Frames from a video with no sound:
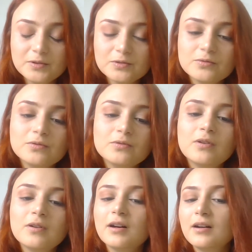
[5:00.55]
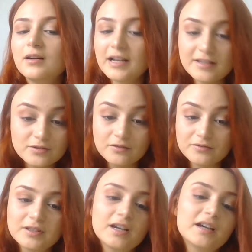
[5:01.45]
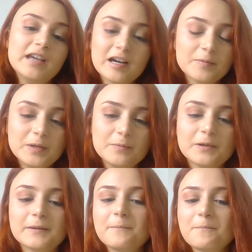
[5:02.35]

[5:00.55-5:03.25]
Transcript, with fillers: to uh, rest of the young people.